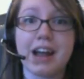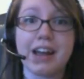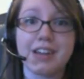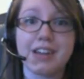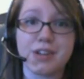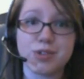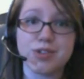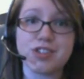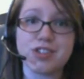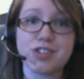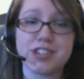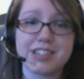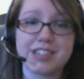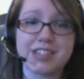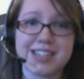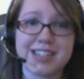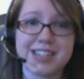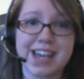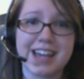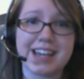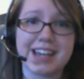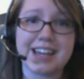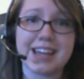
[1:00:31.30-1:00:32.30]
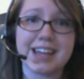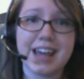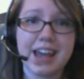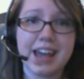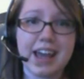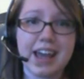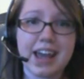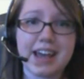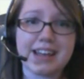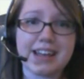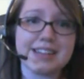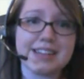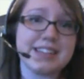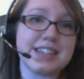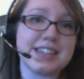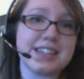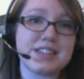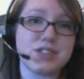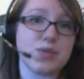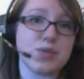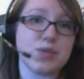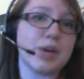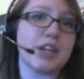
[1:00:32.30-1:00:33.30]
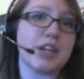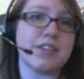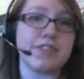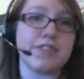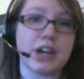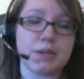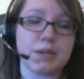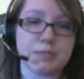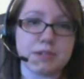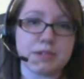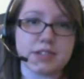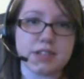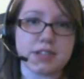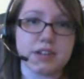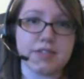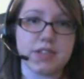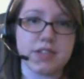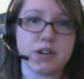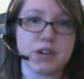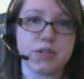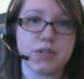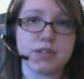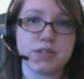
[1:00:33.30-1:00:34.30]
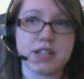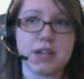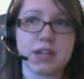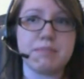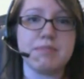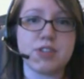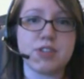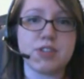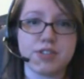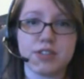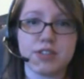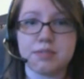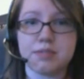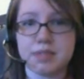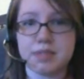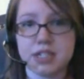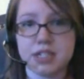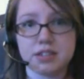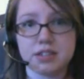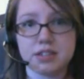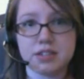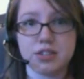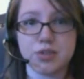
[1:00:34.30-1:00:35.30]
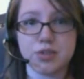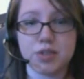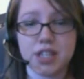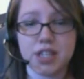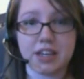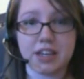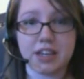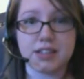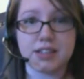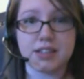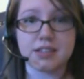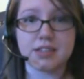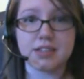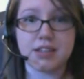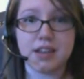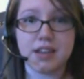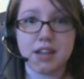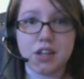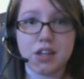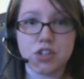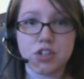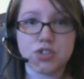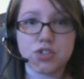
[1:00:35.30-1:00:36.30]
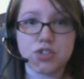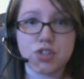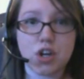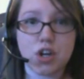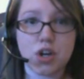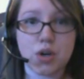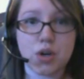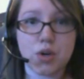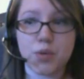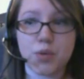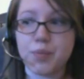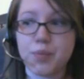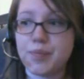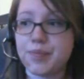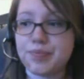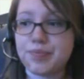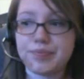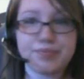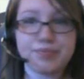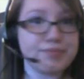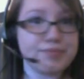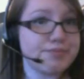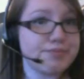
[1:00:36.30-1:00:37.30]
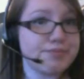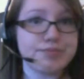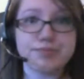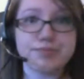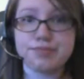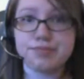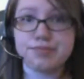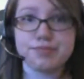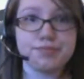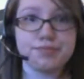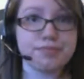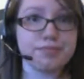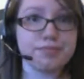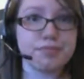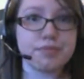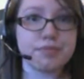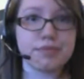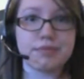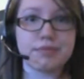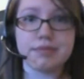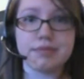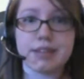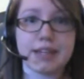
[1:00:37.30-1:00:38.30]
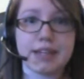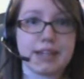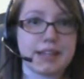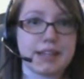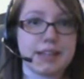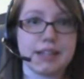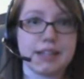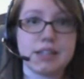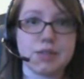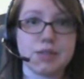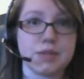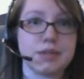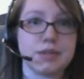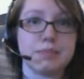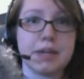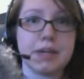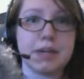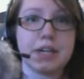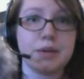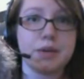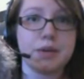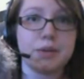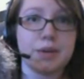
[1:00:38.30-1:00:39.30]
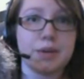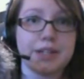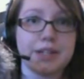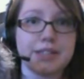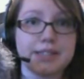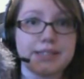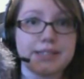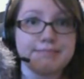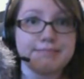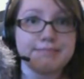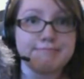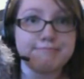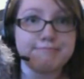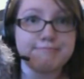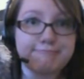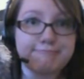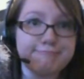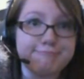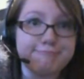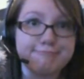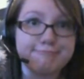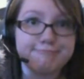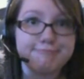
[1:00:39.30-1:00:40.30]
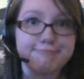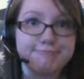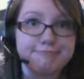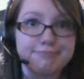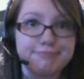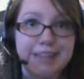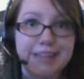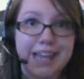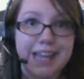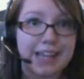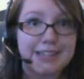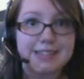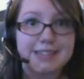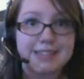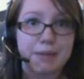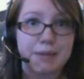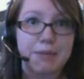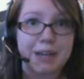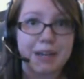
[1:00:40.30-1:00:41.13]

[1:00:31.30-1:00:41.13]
usually take at least 25% of those and turn them into new things. So, like, this was a penguin once. Not a